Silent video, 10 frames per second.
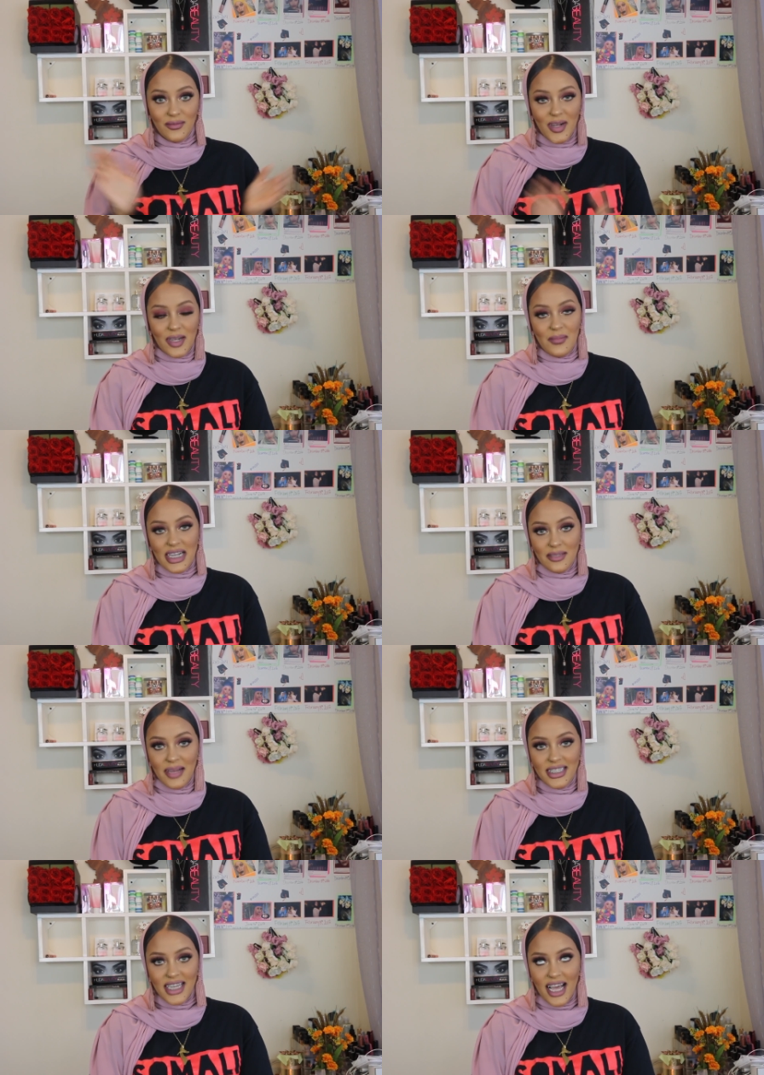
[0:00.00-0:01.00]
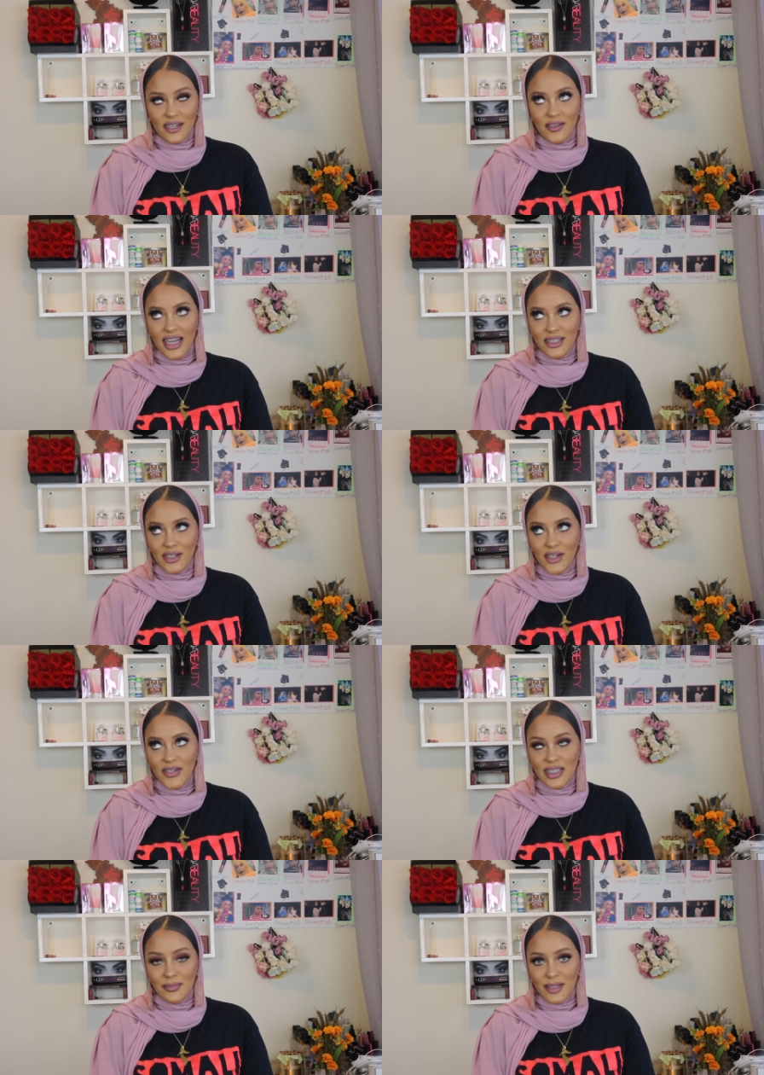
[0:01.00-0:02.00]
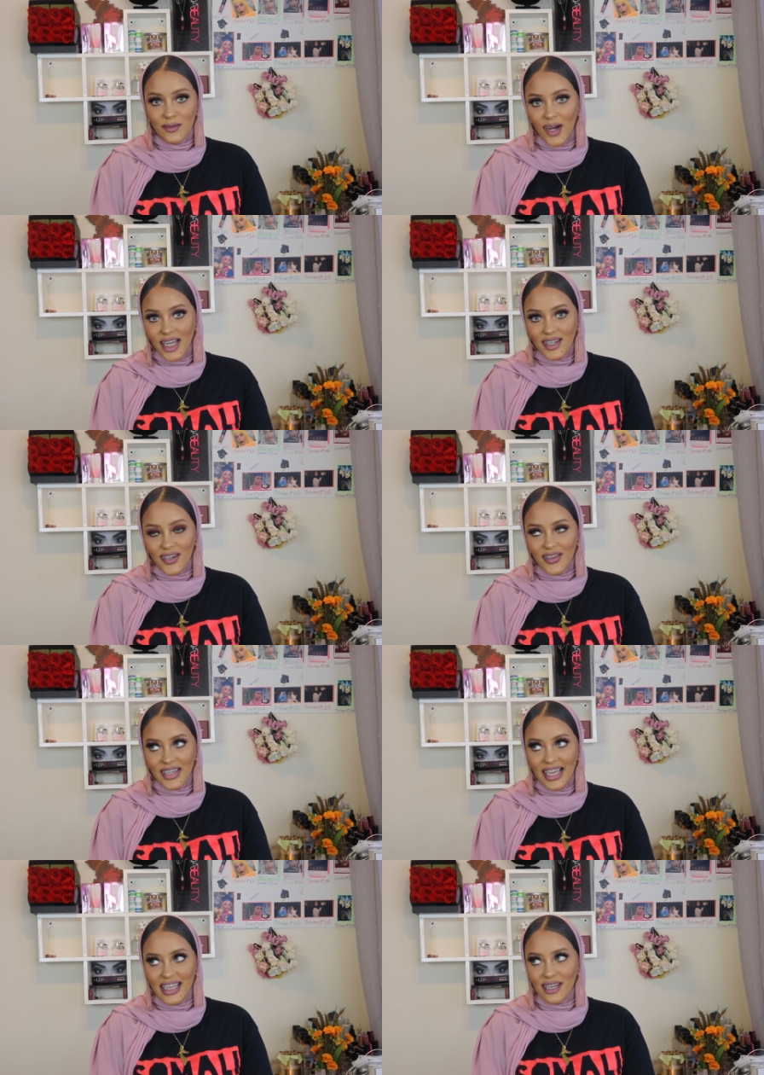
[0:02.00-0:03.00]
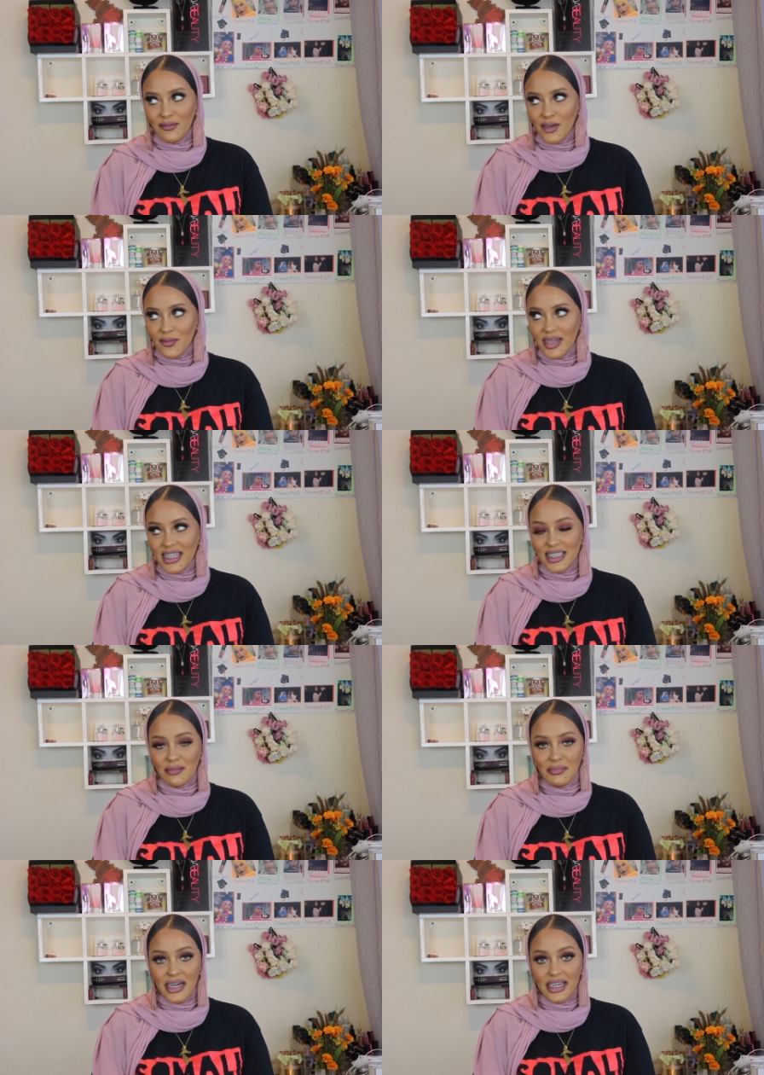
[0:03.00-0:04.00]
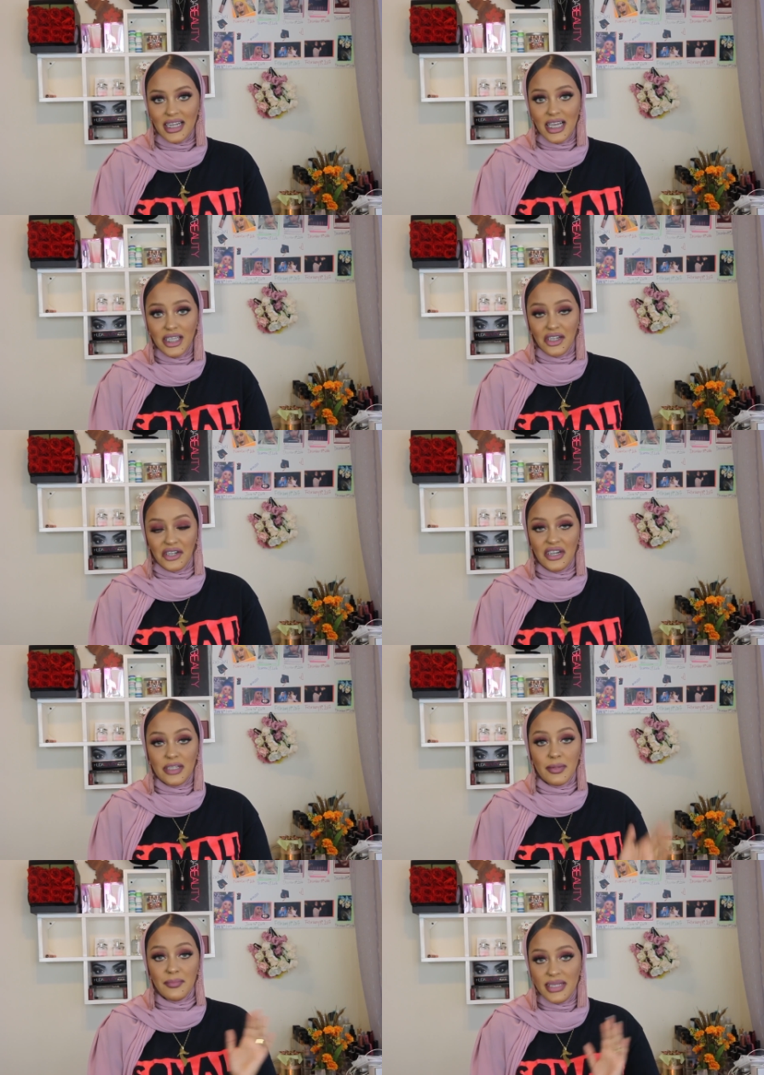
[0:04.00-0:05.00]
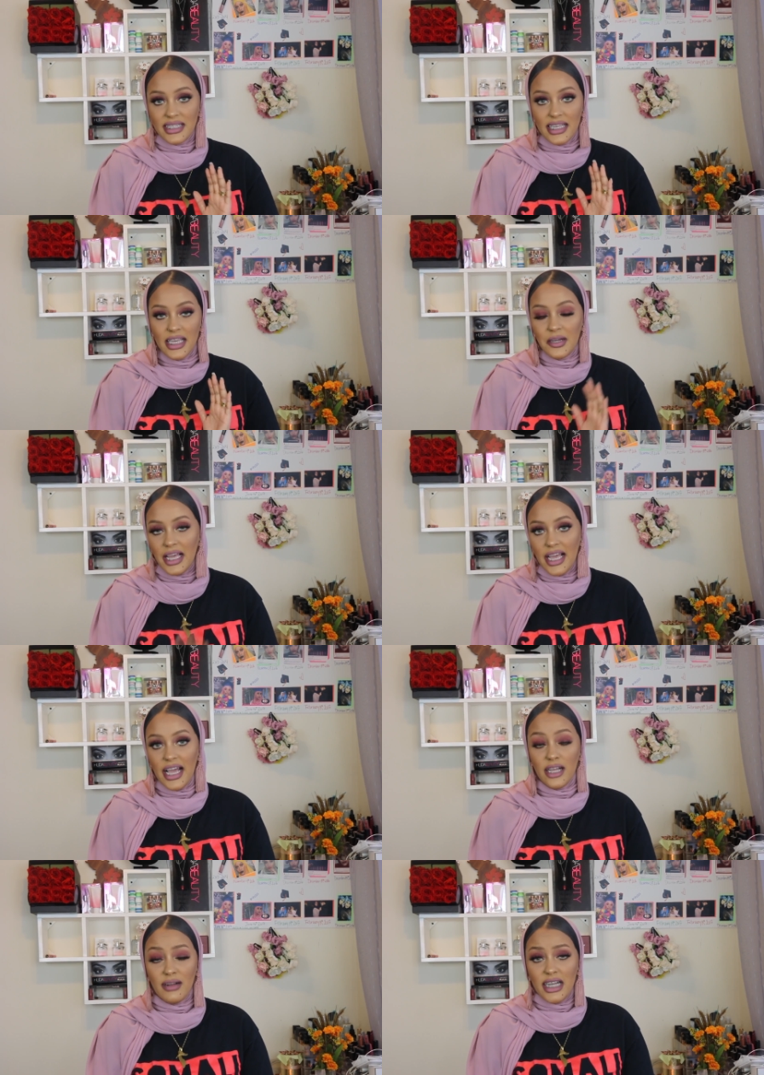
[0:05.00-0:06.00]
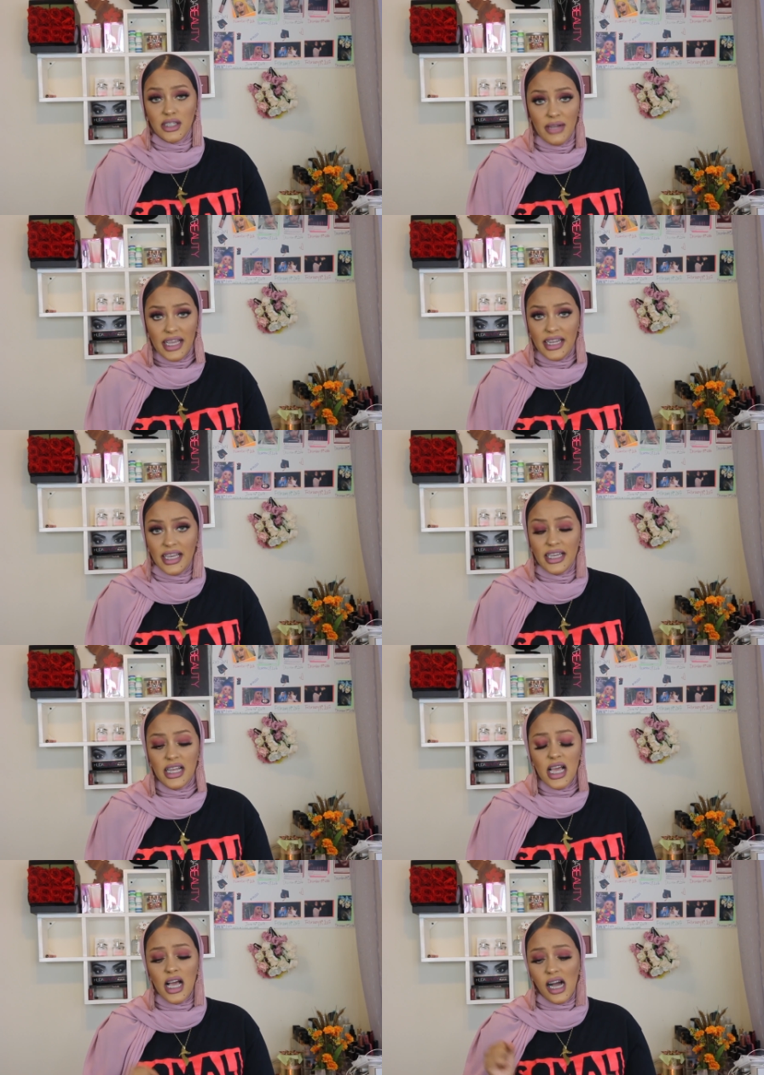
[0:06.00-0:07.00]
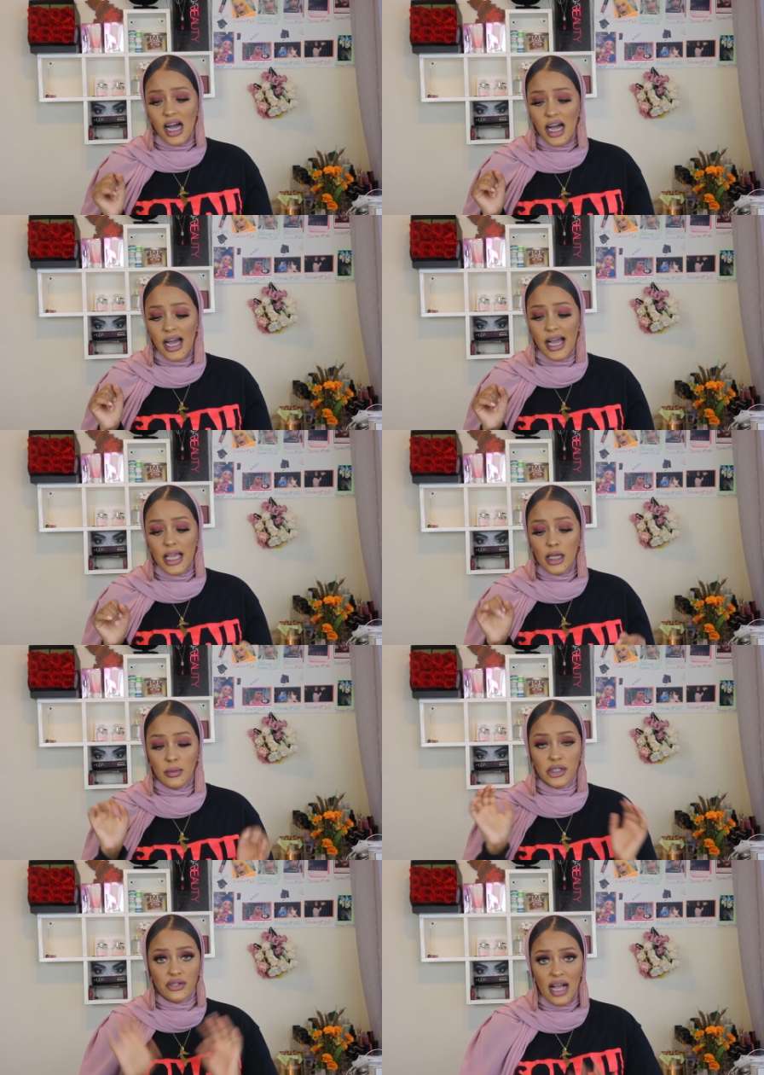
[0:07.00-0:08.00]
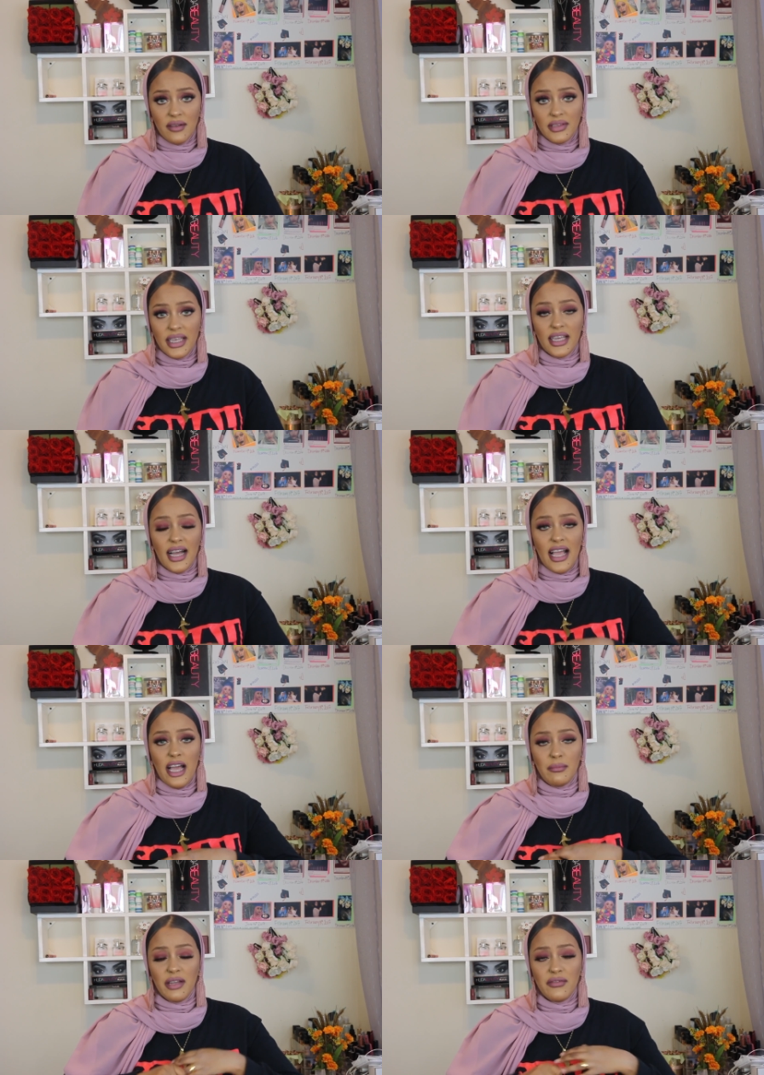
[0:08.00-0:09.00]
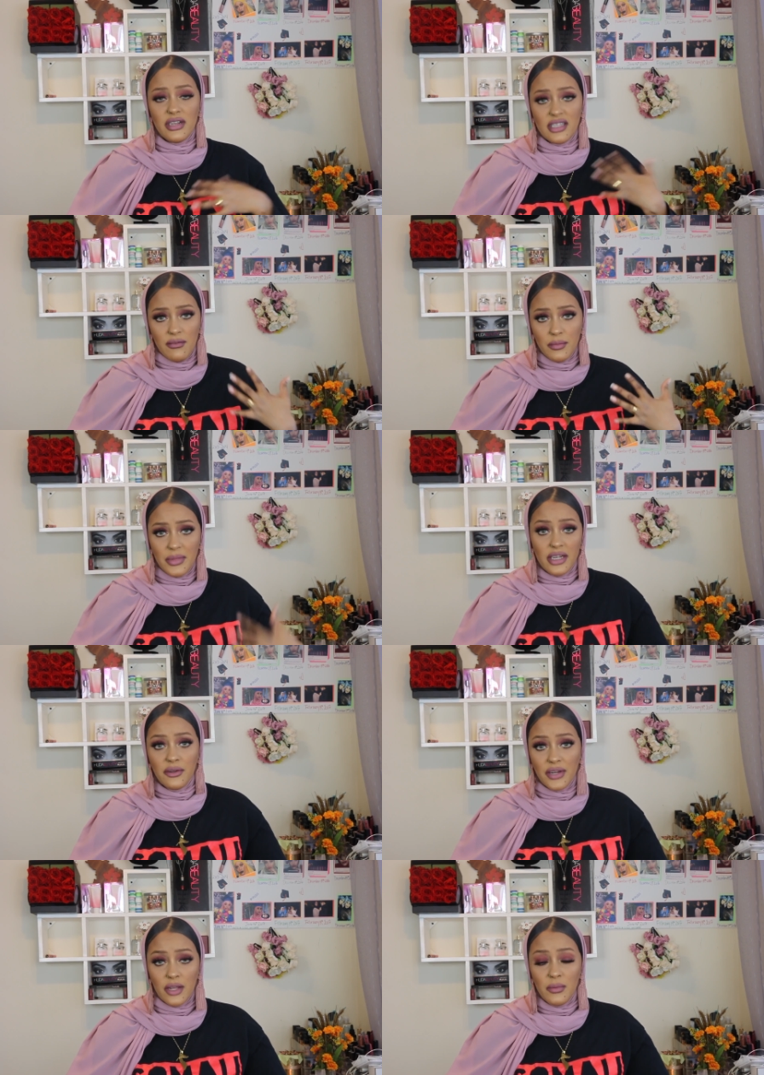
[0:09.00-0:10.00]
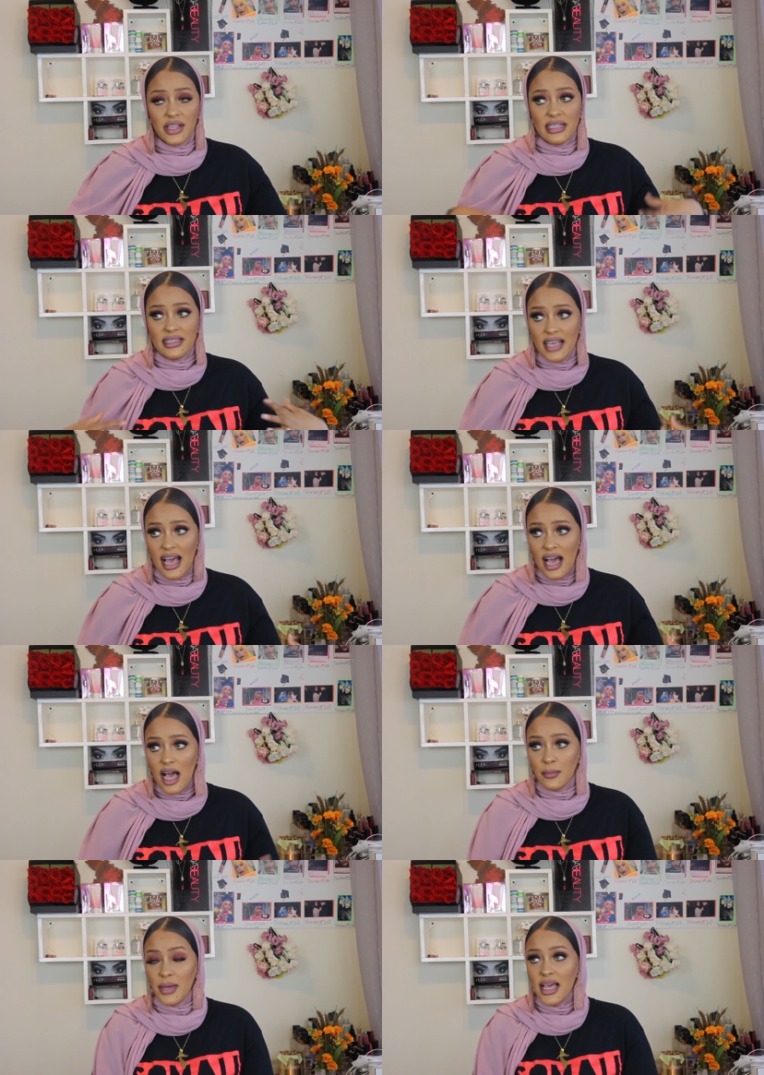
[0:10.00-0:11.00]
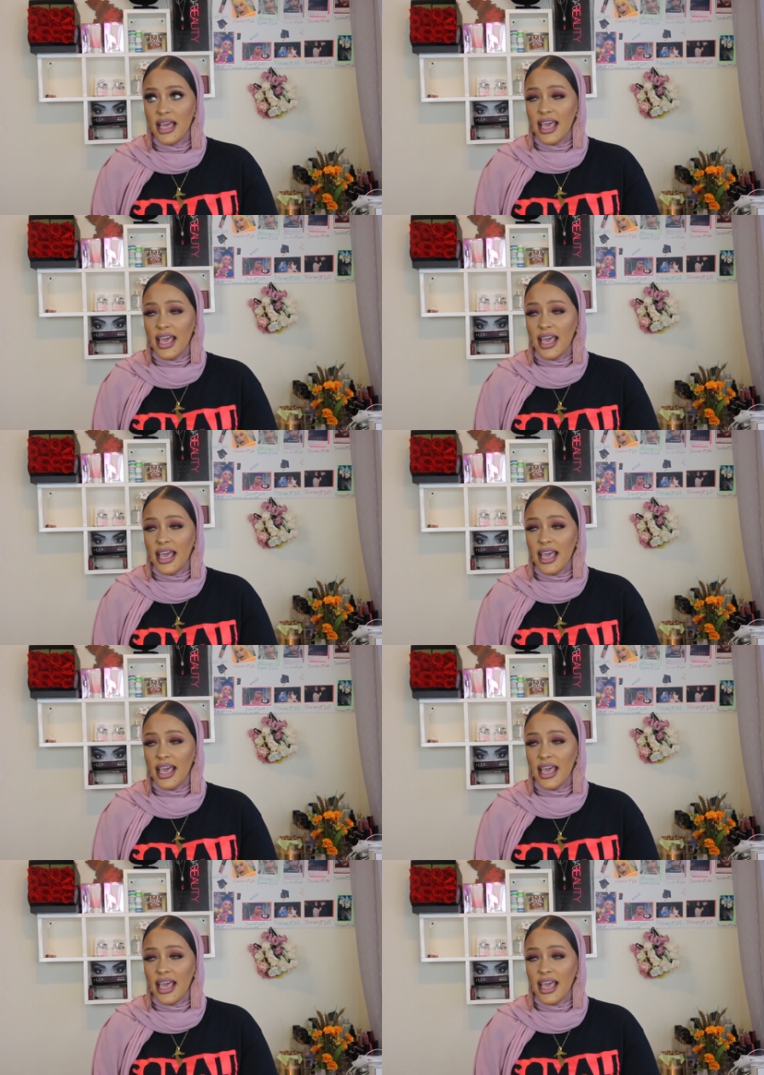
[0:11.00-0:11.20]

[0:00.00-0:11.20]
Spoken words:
welcome back to my channel. I know it's been a while, okay, like 4 months, but your girl has been busy, okay. I graduated, I was traveling, I had my first ever meet and greet with Sam,